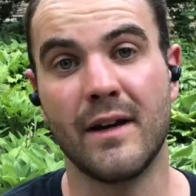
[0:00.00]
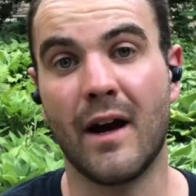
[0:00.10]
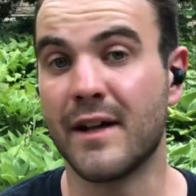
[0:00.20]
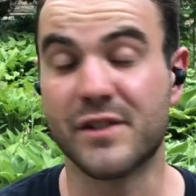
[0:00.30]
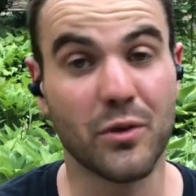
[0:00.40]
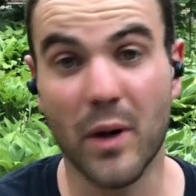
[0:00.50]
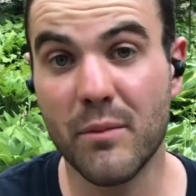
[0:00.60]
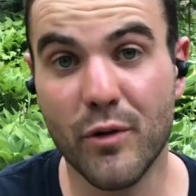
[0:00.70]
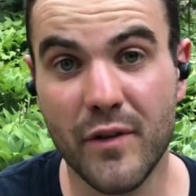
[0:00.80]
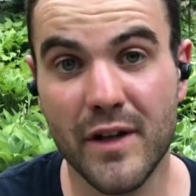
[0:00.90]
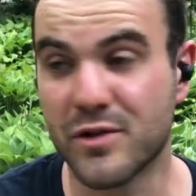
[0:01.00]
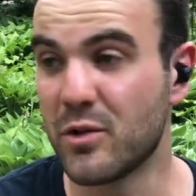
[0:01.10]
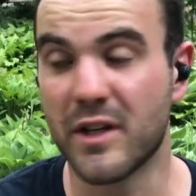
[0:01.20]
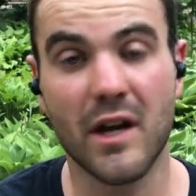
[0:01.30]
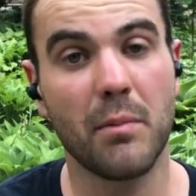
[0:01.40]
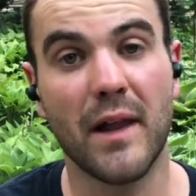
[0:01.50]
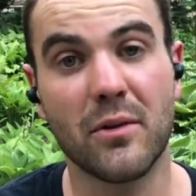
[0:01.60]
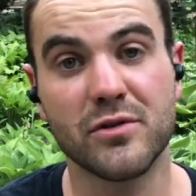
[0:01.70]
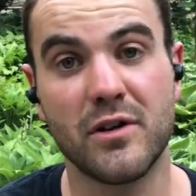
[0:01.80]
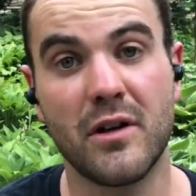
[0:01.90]
It's a great movie. It's only a couple
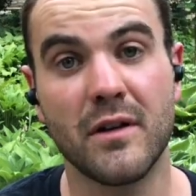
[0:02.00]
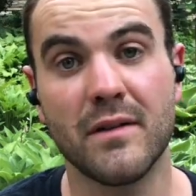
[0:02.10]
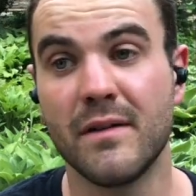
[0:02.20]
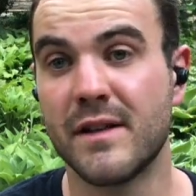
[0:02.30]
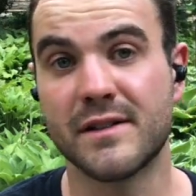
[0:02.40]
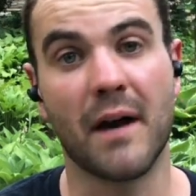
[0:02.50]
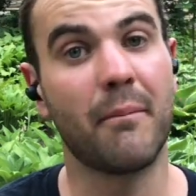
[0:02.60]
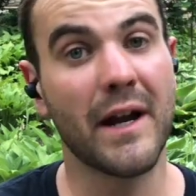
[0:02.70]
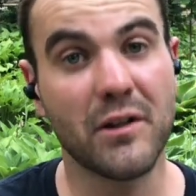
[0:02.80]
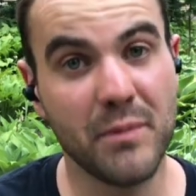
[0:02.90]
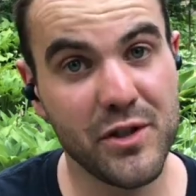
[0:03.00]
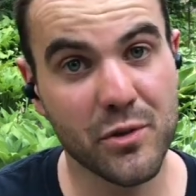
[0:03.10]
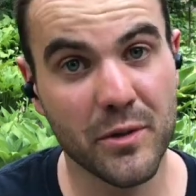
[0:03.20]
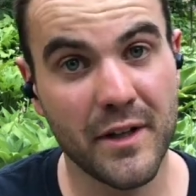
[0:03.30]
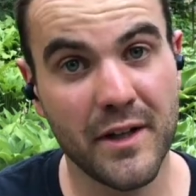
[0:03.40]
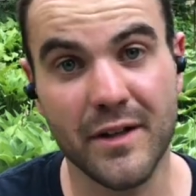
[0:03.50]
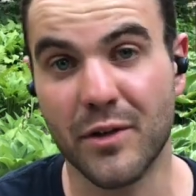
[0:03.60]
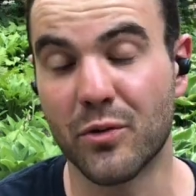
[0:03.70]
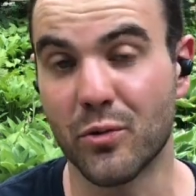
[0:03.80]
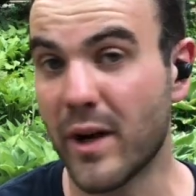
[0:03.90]
hours long. It's got Michael B. Jordan in it,
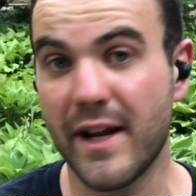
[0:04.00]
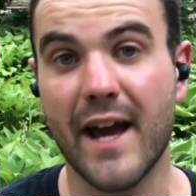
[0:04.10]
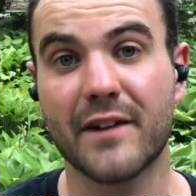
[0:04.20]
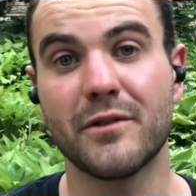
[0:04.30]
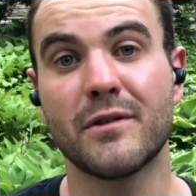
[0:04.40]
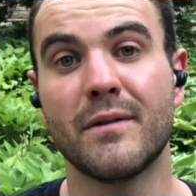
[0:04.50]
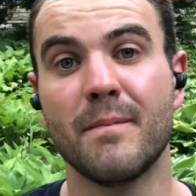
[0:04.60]
great actor.